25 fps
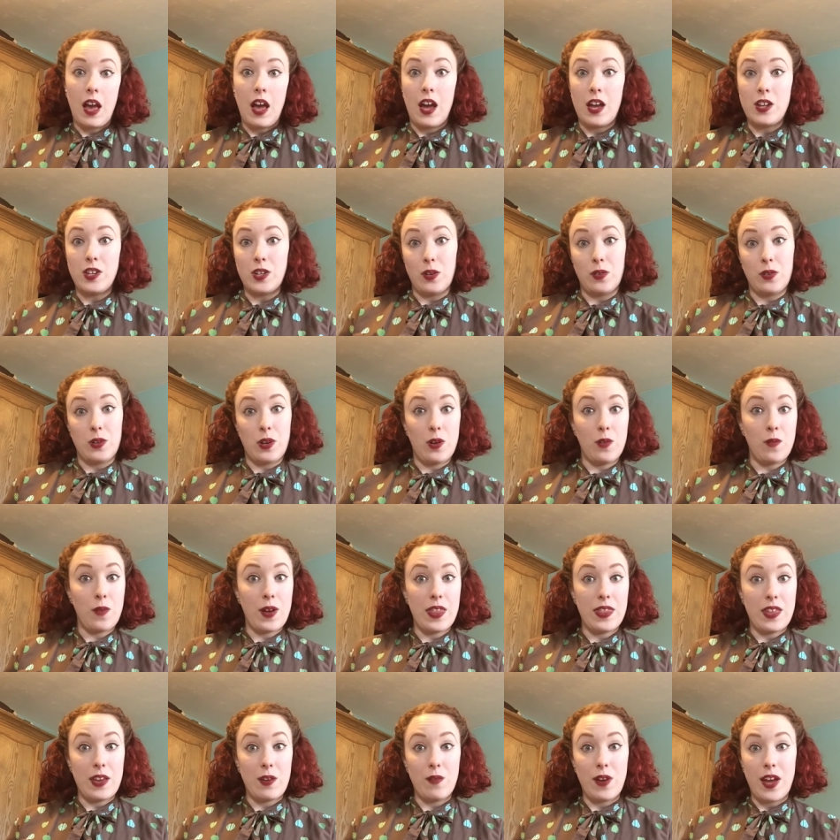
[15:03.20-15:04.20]
I don't know
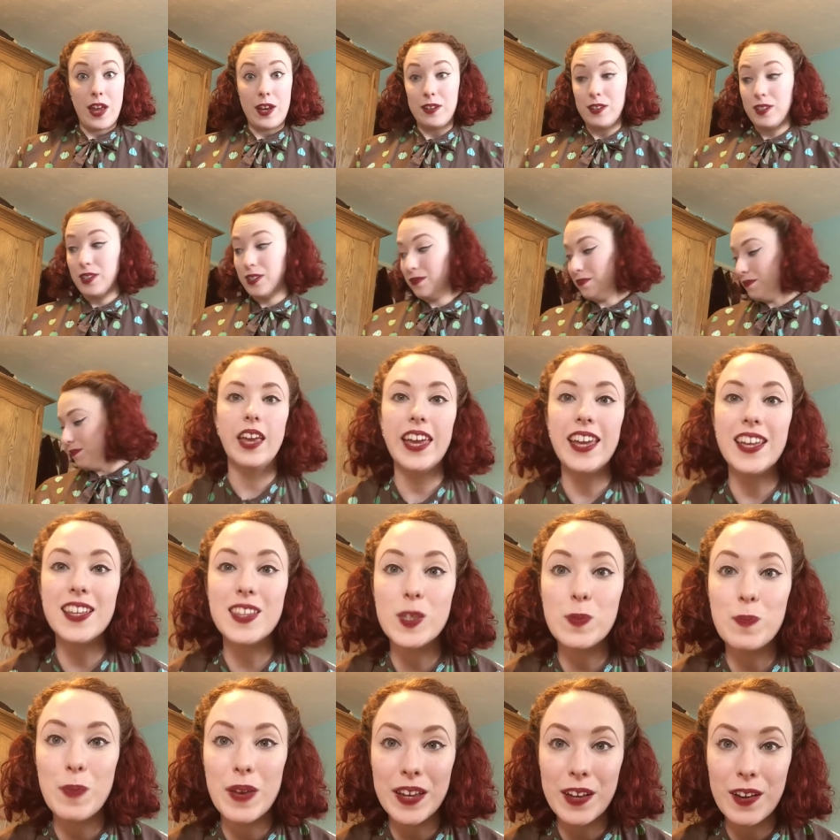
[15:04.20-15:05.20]
where they went.
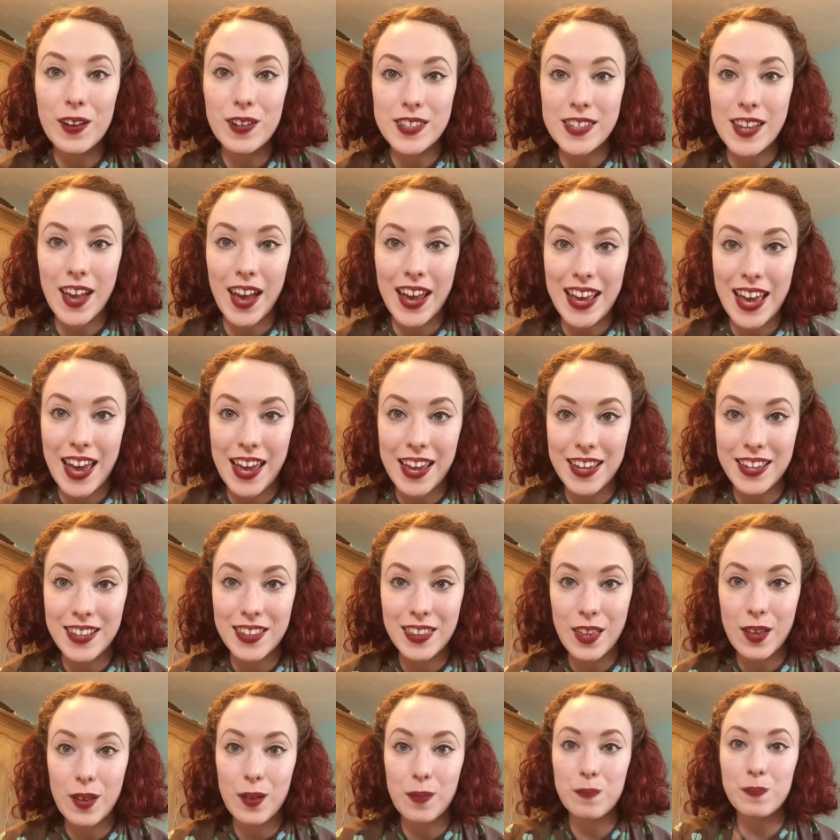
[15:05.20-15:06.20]
It's because I
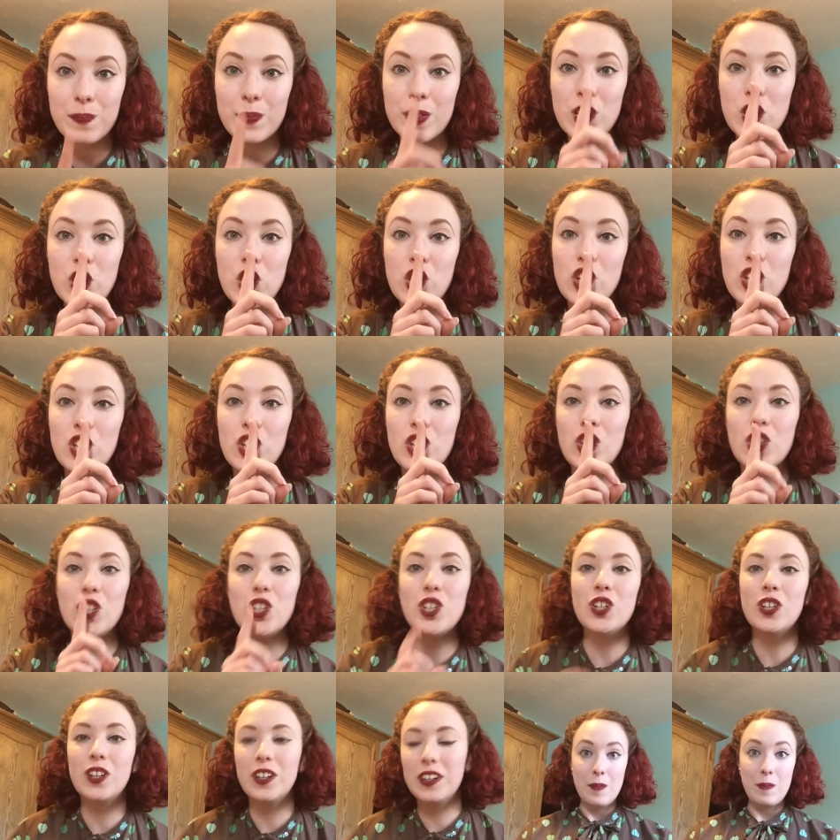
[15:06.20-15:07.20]
hate them.
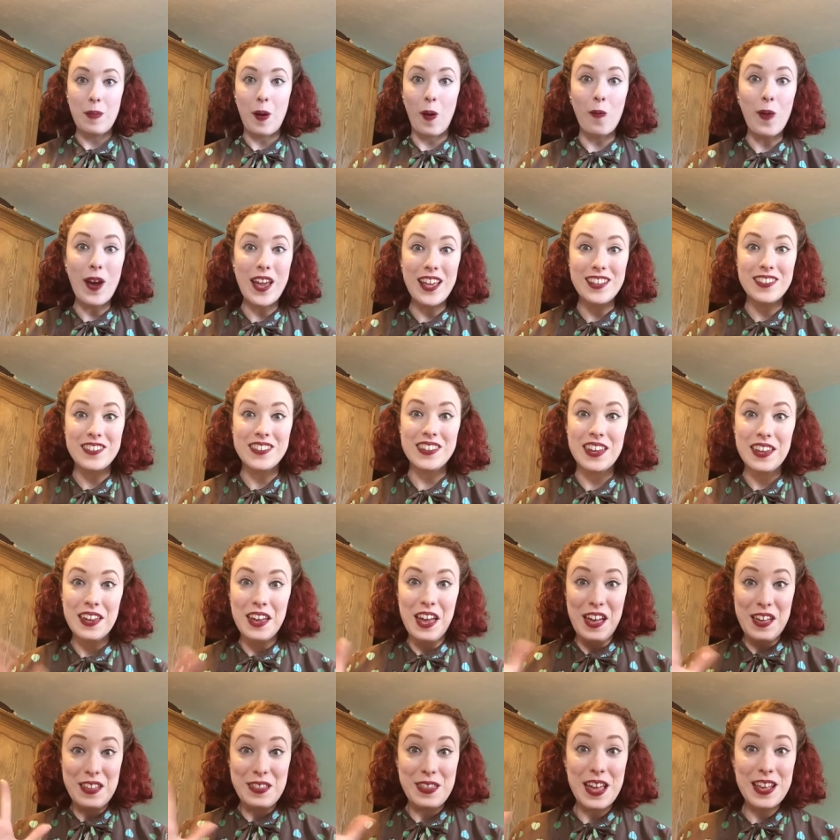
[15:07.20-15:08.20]
Shh. But wait,
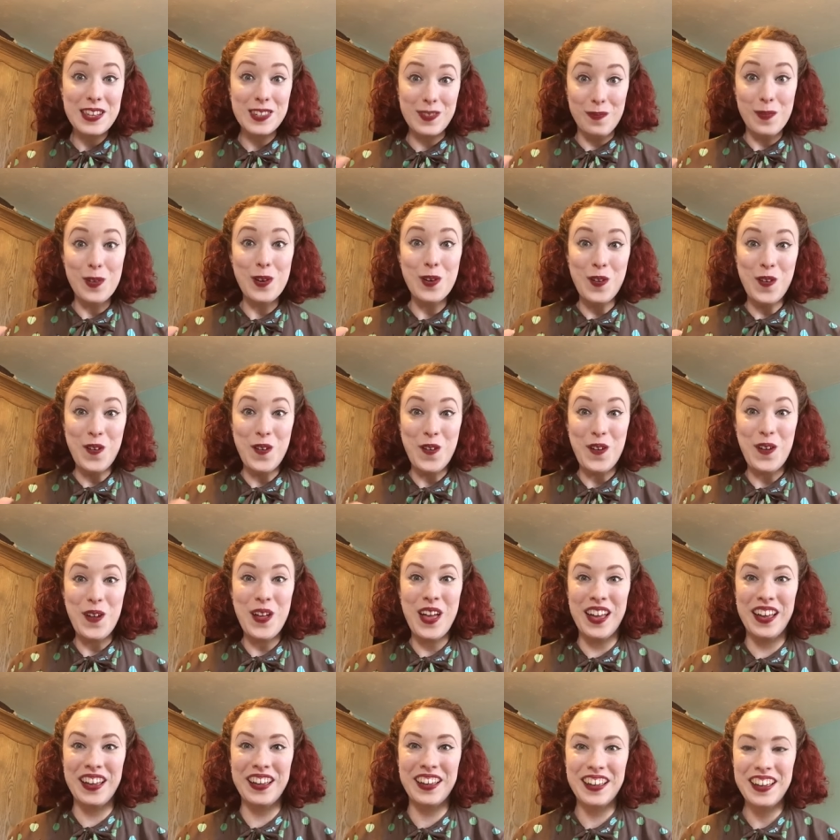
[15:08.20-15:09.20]
there's more.
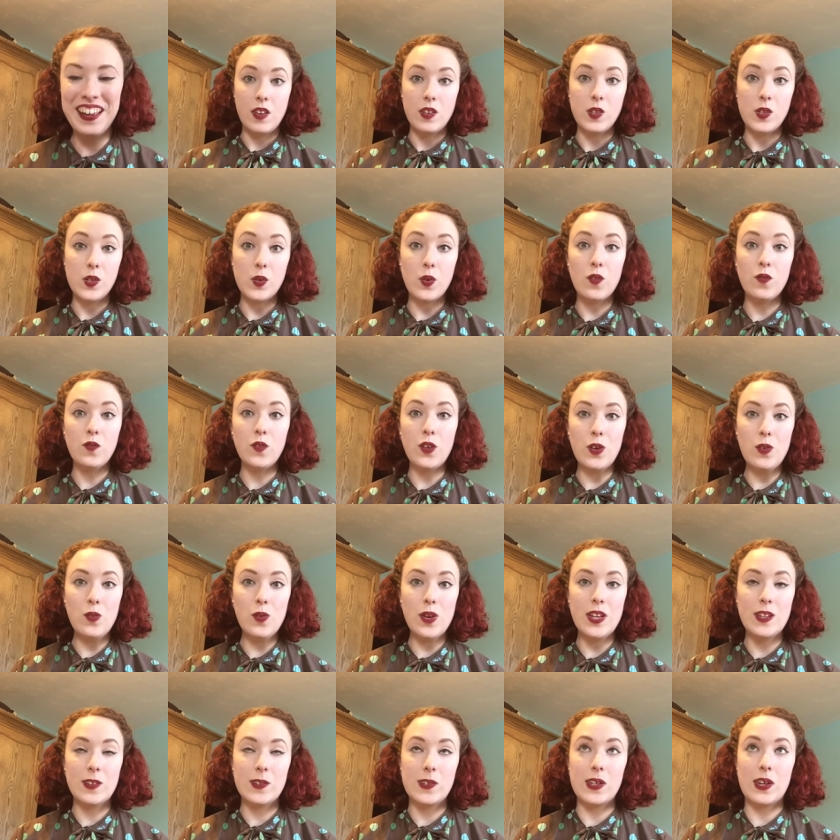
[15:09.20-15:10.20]
So a few
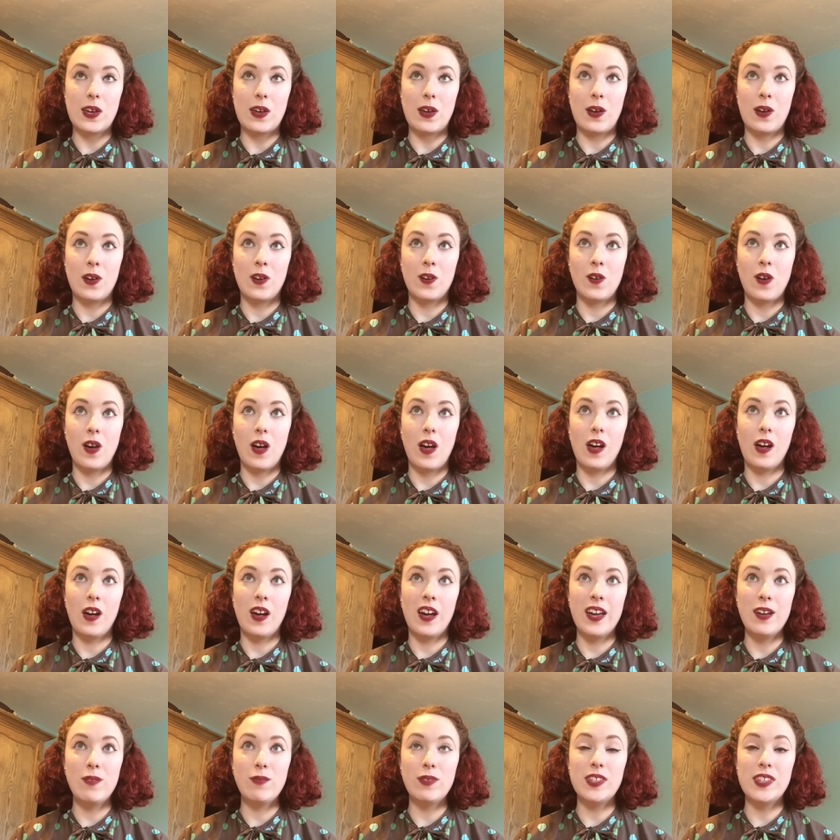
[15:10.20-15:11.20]
weeks ago,
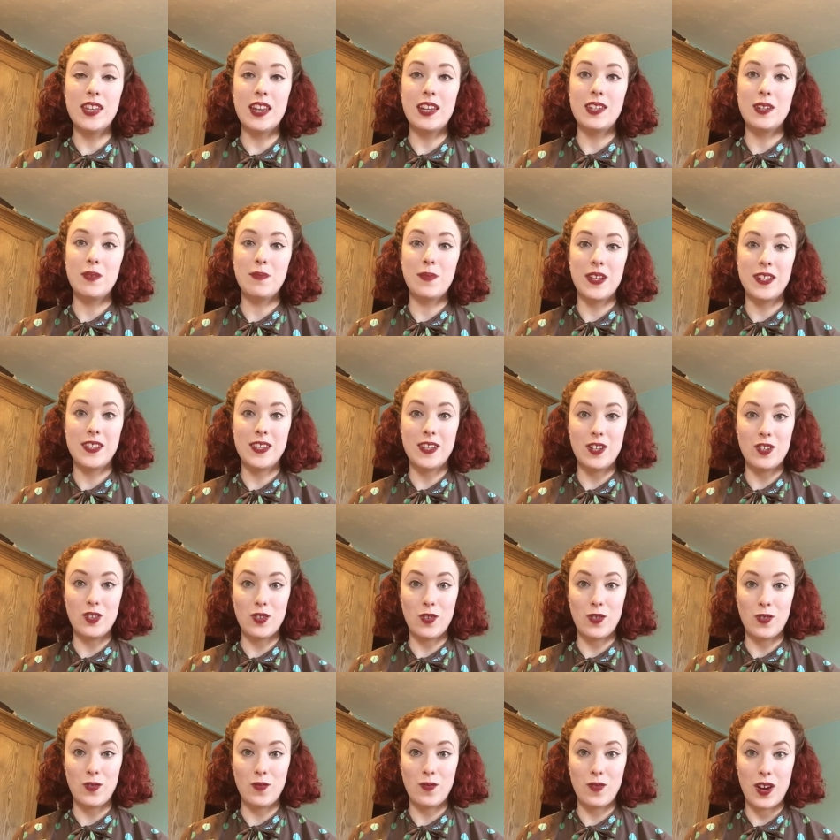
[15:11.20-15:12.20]
I was sent a message
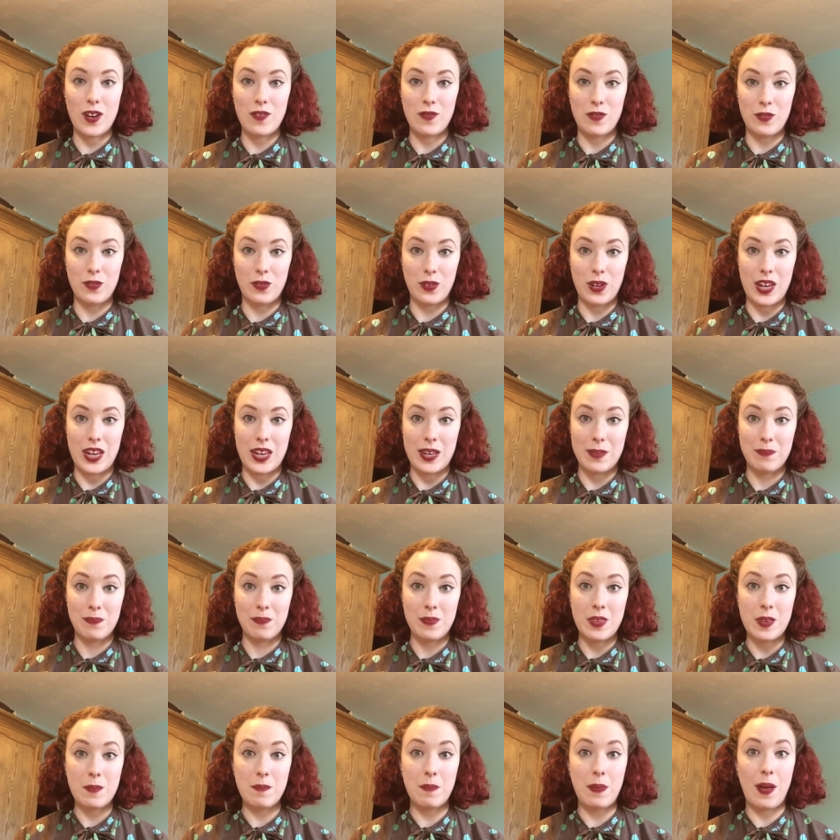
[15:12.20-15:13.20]
on Ravelry
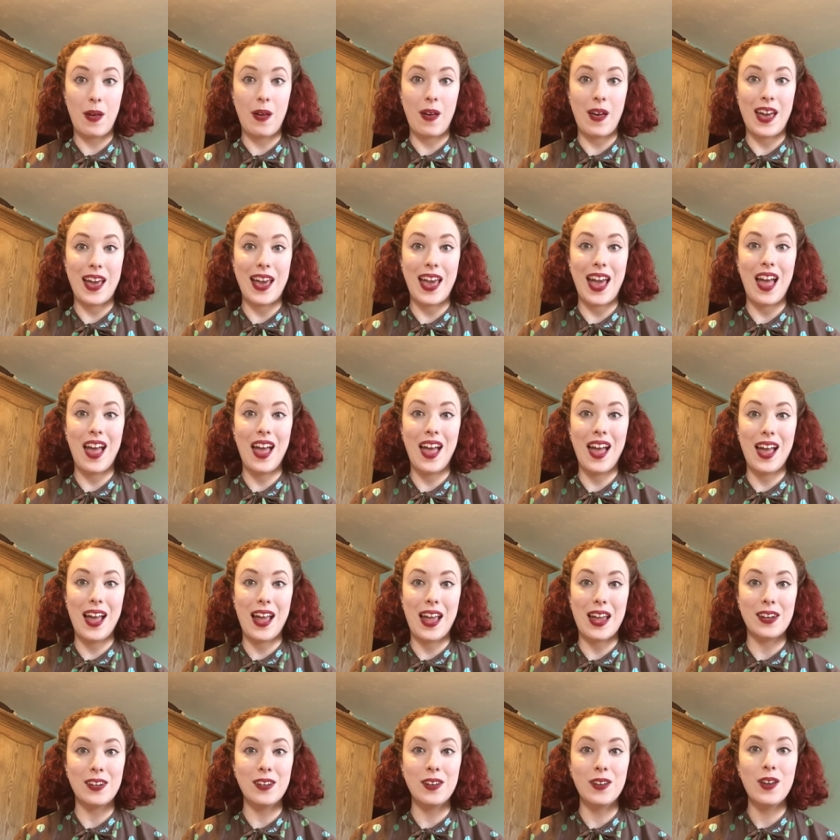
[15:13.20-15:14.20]
by
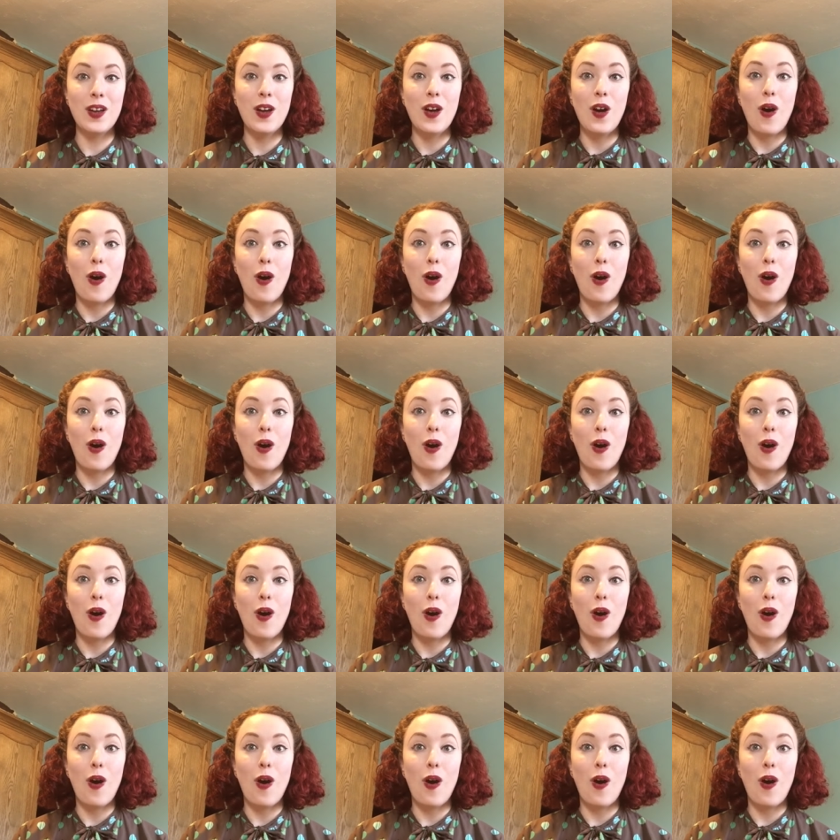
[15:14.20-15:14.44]
Anne